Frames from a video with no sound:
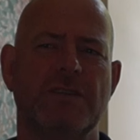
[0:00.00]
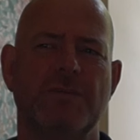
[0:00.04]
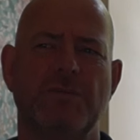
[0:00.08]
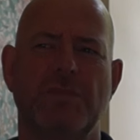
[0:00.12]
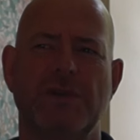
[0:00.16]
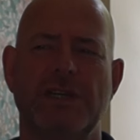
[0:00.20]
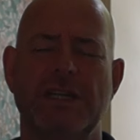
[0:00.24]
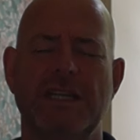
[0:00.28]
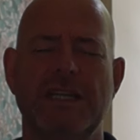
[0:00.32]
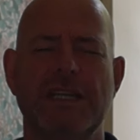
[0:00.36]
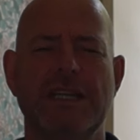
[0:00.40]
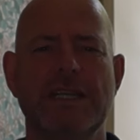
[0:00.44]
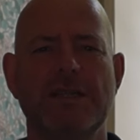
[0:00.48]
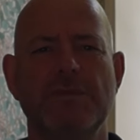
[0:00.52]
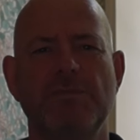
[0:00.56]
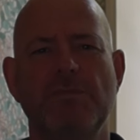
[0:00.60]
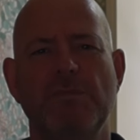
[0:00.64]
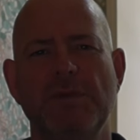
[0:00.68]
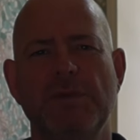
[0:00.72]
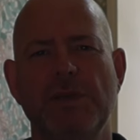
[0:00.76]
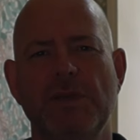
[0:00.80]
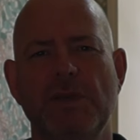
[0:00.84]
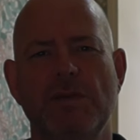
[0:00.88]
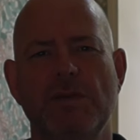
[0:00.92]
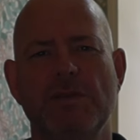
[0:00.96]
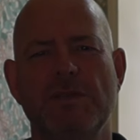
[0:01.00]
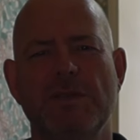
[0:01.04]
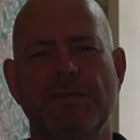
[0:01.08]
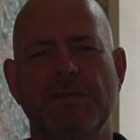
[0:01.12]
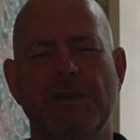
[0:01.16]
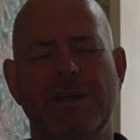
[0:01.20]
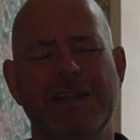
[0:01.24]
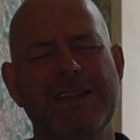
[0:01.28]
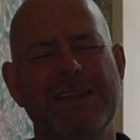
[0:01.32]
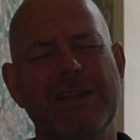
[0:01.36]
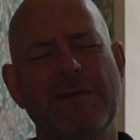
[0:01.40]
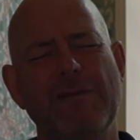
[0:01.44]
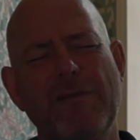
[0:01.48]
but it is beautiful.
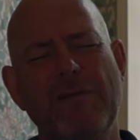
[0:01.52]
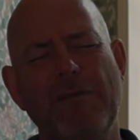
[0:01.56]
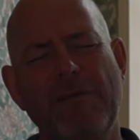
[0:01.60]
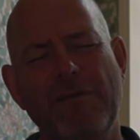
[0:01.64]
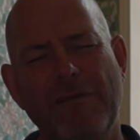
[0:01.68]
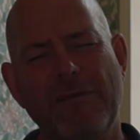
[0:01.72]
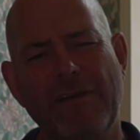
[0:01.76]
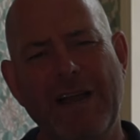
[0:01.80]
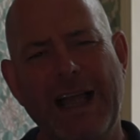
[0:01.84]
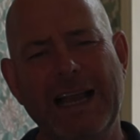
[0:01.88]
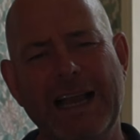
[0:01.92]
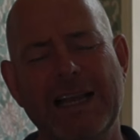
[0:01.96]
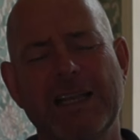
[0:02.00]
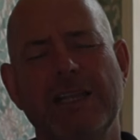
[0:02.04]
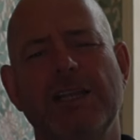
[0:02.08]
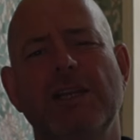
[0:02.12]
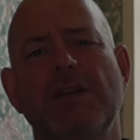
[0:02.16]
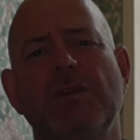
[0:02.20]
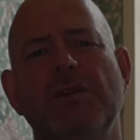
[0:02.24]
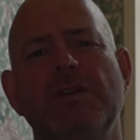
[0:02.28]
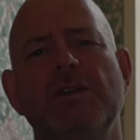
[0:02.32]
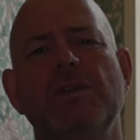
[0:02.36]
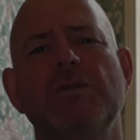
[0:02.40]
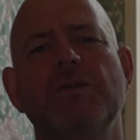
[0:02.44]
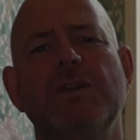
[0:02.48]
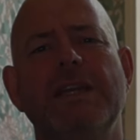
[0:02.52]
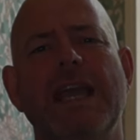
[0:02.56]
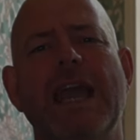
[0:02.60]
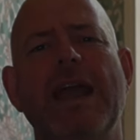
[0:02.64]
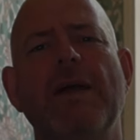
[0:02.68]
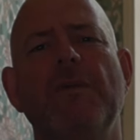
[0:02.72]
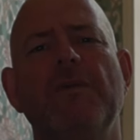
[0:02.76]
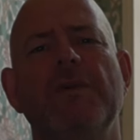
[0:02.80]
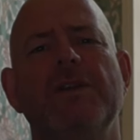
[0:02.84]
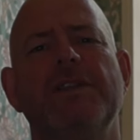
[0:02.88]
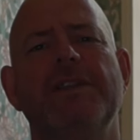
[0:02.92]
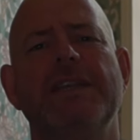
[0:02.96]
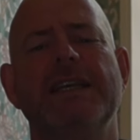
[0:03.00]
And the value you get
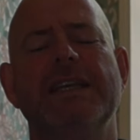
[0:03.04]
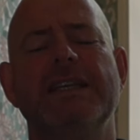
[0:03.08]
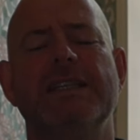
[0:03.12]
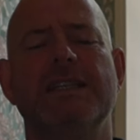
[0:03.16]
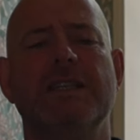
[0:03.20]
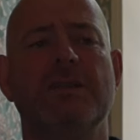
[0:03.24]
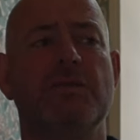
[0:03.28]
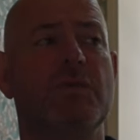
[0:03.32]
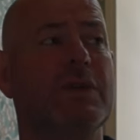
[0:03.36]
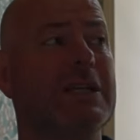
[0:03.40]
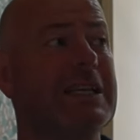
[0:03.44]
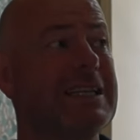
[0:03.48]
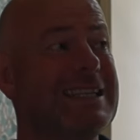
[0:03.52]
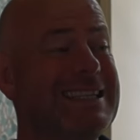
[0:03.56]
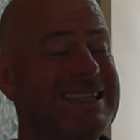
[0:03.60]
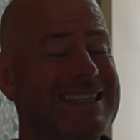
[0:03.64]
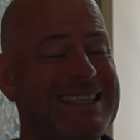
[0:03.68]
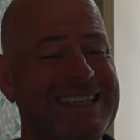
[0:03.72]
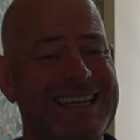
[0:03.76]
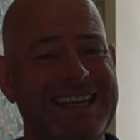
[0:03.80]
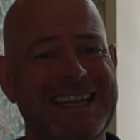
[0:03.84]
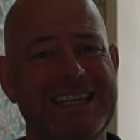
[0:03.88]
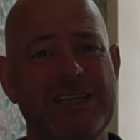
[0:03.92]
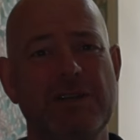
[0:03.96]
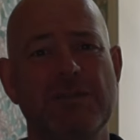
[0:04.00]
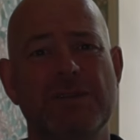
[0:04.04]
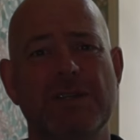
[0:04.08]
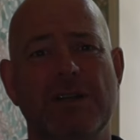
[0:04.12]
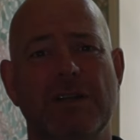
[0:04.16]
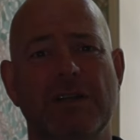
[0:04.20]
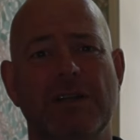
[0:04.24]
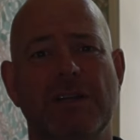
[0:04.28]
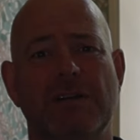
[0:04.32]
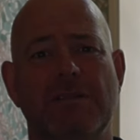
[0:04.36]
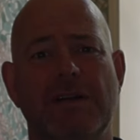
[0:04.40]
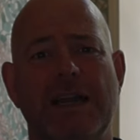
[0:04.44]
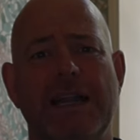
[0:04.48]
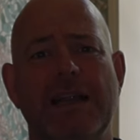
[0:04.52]
with this as we continue to look
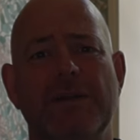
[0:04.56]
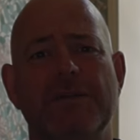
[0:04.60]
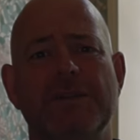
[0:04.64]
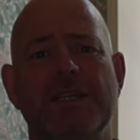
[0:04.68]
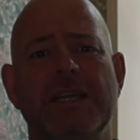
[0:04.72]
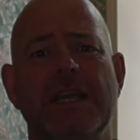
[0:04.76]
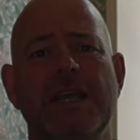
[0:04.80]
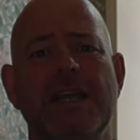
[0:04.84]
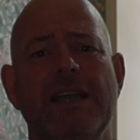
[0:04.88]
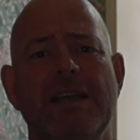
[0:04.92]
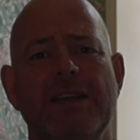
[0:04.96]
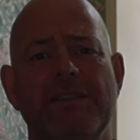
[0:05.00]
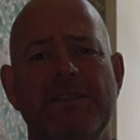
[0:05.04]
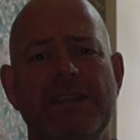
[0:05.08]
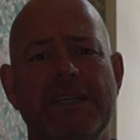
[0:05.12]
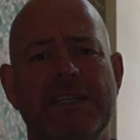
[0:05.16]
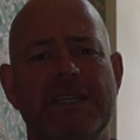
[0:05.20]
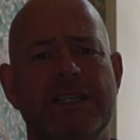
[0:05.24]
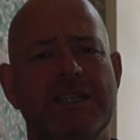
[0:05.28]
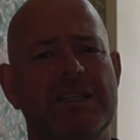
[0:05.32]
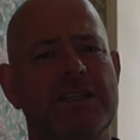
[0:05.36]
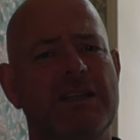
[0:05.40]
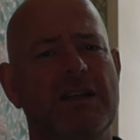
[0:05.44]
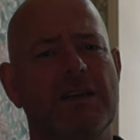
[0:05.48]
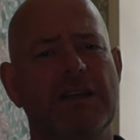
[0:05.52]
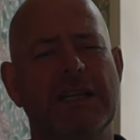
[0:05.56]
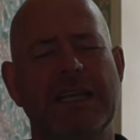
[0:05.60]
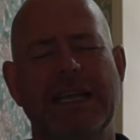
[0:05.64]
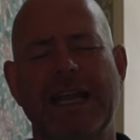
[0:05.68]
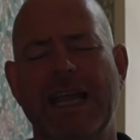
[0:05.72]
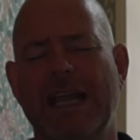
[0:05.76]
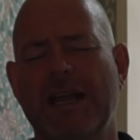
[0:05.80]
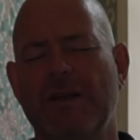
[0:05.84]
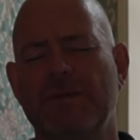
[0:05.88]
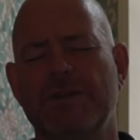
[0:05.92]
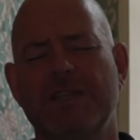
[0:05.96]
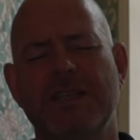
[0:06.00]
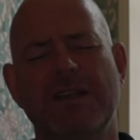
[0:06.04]
around this stunning
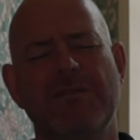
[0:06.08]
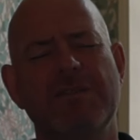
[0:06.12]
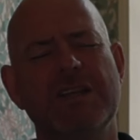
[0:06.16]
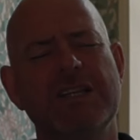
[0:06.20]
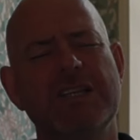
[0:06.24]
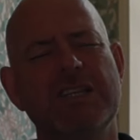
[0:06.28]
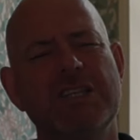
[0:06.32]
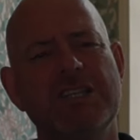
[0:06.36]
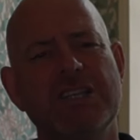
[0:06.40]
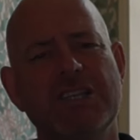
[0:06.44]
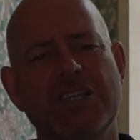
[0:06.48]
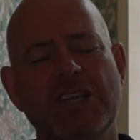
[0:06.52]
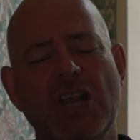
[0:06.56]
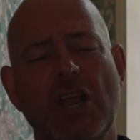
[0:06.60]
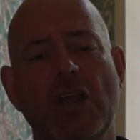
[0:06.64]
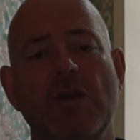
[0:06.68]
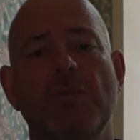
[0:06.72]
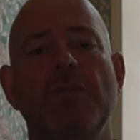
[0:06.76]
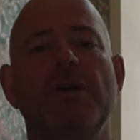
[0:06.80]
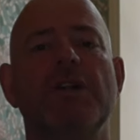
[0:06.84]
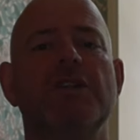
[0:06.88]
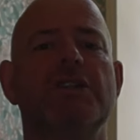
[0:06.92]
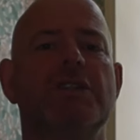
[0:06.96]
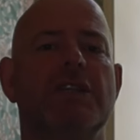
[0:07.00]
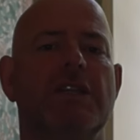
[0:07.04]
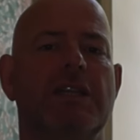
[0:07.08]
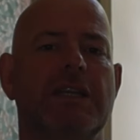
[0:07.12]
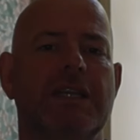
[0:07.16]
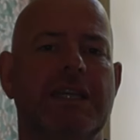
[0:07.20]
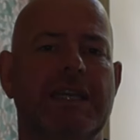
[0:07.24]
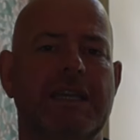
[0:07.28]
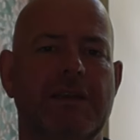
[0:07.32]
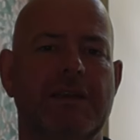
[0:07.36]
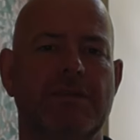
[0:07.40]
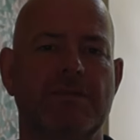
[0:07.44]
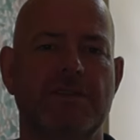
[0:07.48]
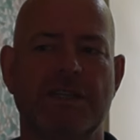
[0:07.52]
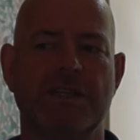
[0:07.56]
house, there is so much that it
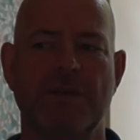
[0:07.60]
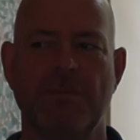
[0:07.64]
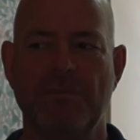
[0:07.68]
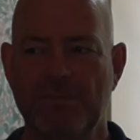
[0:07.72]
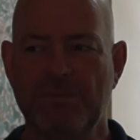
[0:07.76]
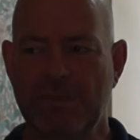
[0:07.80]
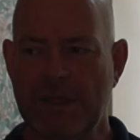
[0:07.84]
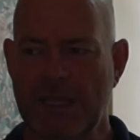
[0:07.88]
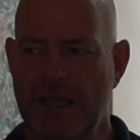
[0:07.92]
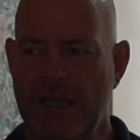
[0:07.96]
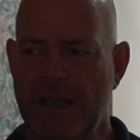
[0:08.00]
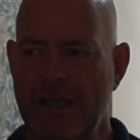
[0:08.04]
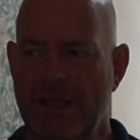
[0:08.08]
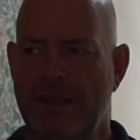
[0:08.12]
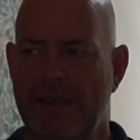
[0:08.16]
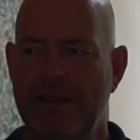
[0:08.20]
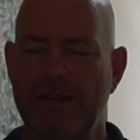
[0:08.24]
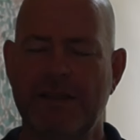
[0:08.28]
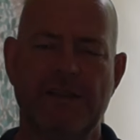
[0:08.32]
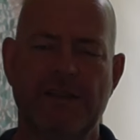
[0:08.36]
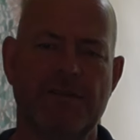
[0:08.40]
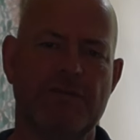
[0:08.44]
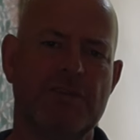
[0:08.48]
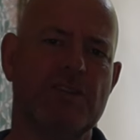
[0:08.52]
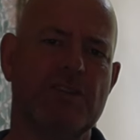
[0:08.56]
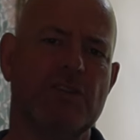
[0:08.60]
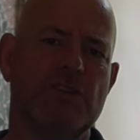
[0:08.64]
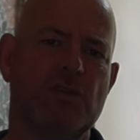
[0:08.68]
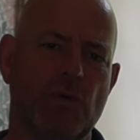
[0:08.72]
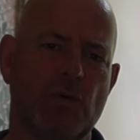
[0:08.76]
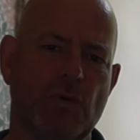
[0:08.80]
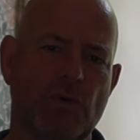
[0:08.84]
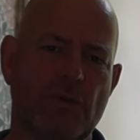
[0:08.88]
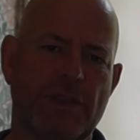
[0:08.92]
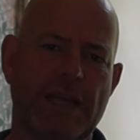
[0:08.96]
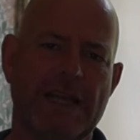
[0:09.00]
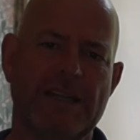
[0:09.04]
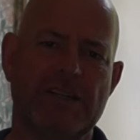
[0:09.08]
gives. There is a
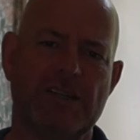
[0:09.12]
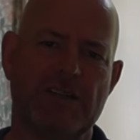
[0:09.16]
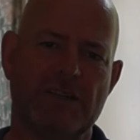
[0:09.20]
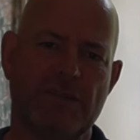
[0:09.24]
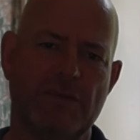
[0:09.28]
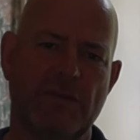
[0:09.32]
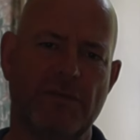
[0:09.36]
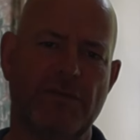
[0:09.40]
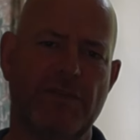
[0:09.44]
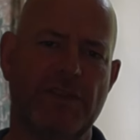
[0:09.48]
door there just off